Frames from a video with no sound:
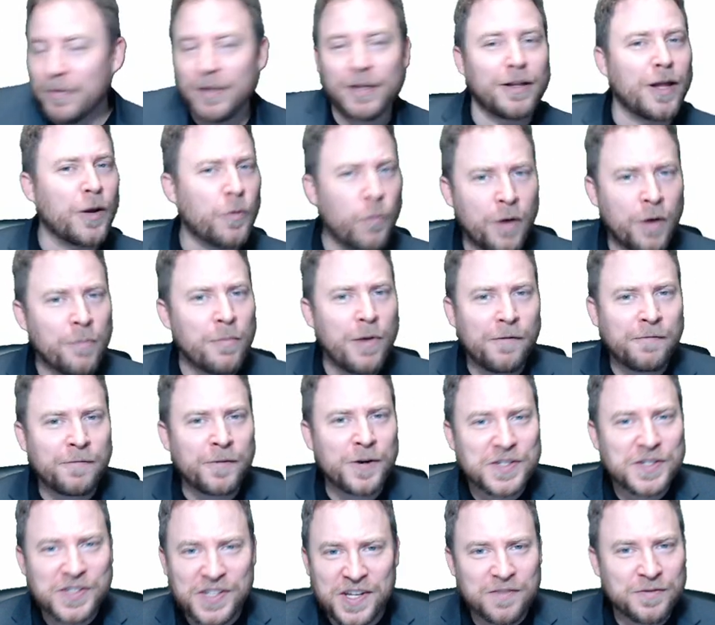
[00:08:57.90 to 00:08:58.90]
Like, one of my
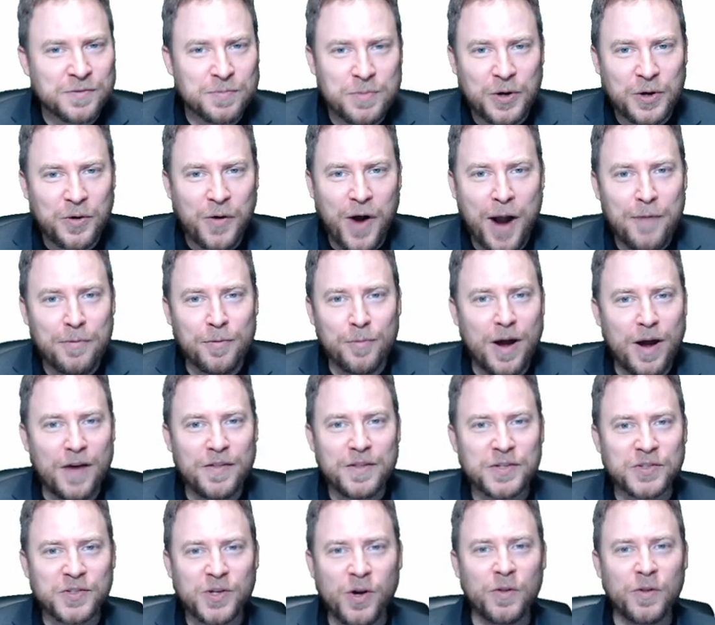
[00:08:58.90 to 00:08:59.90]
friends gives me crap about
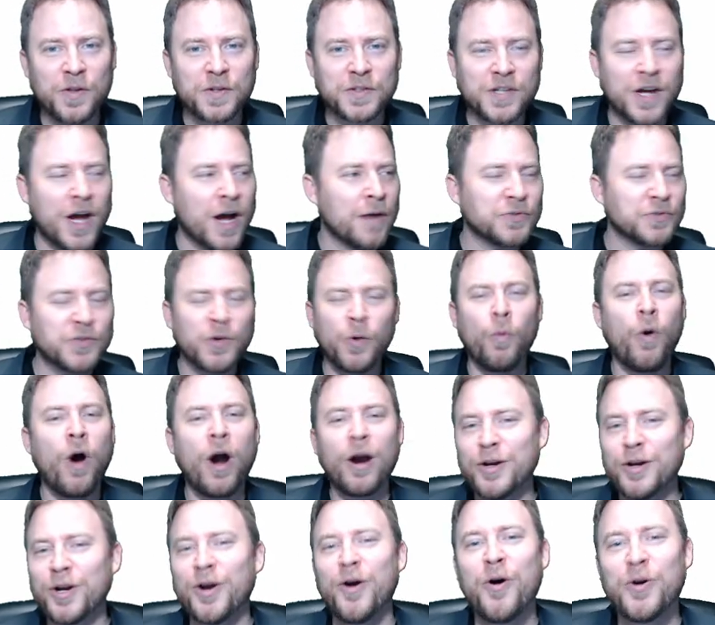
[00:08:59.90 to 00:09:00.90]
this all the time. It's like, why are
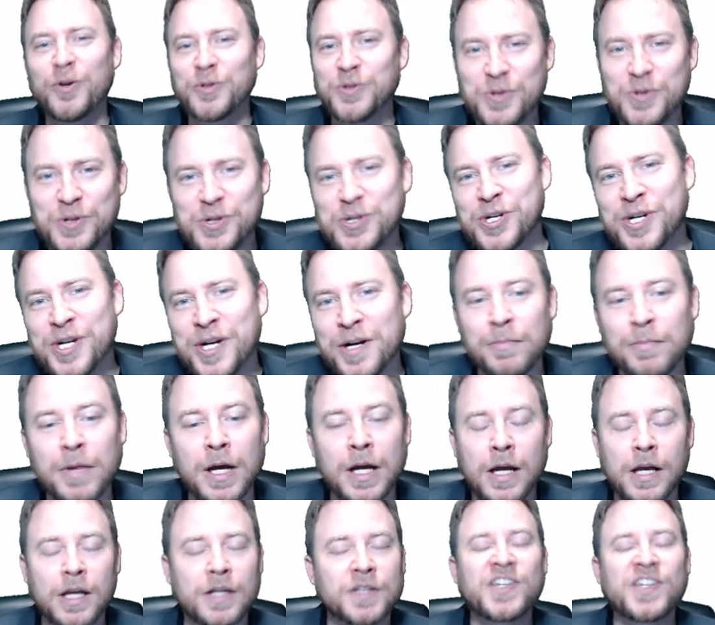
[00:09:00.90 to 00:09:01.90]
you going to the gym?
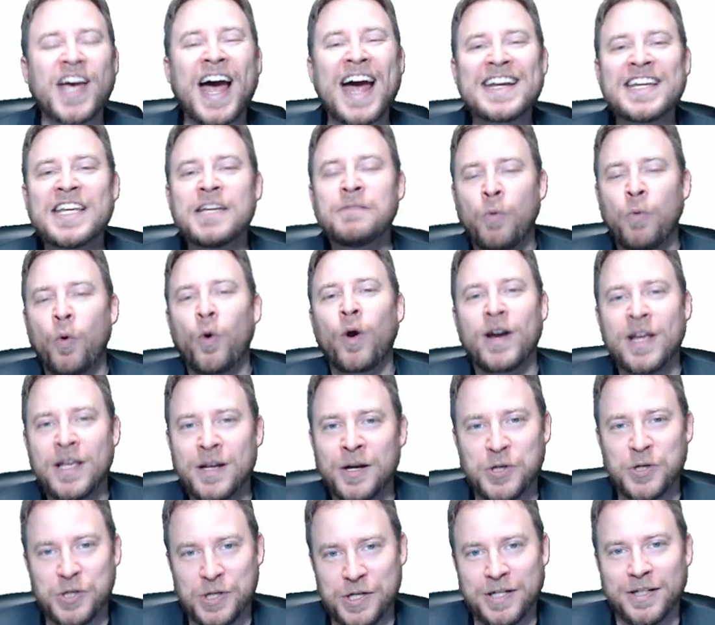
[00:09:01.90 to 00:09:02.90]
So I need more
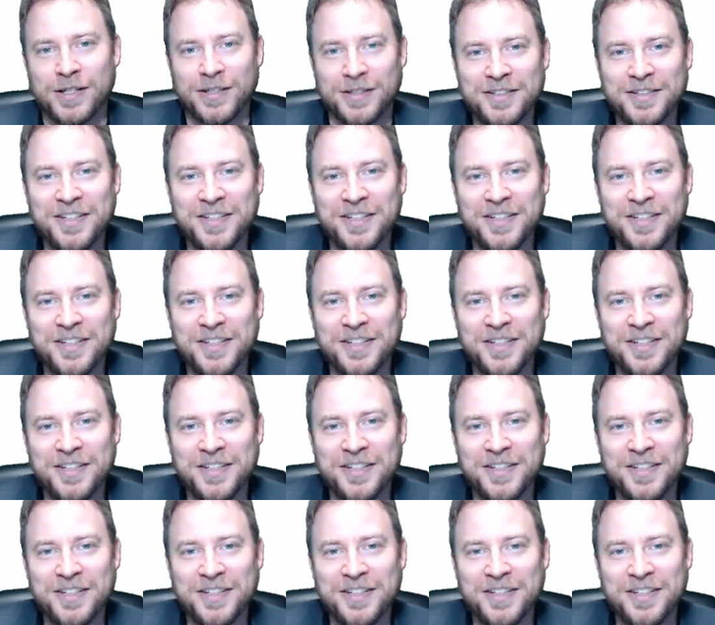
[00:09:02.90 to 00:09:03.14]
energy.